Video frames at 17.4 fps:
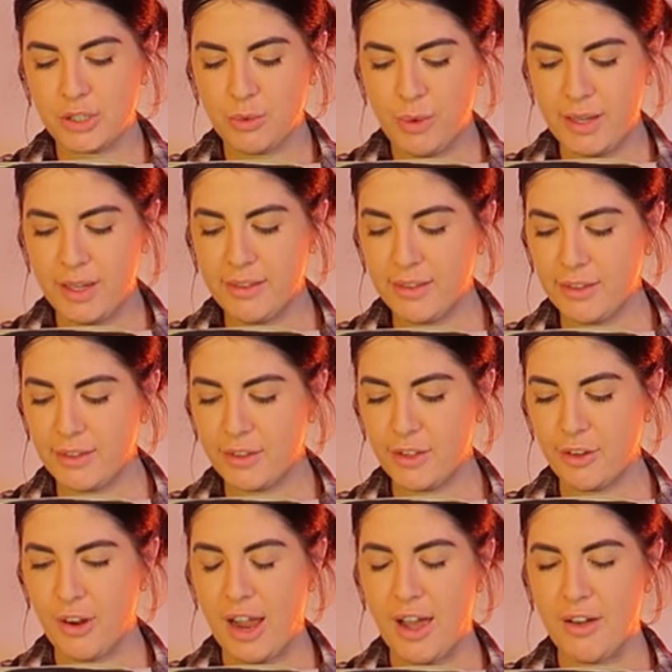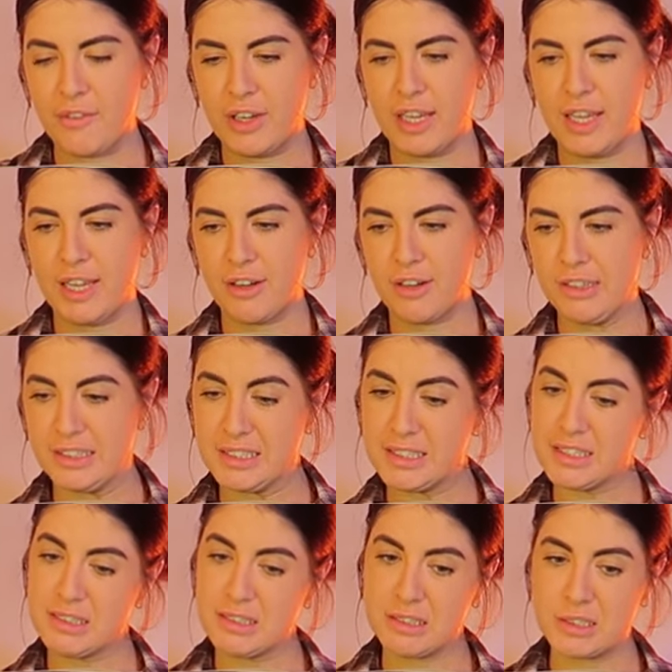So anything that you're having here is
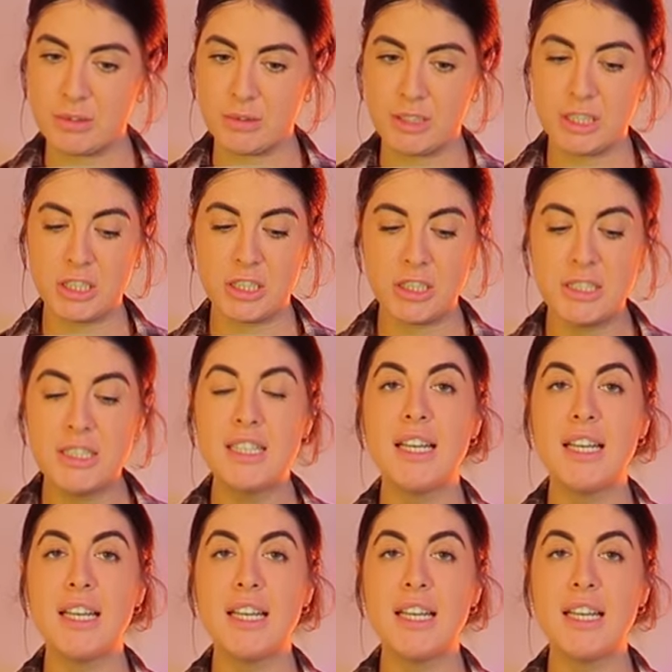getting squished.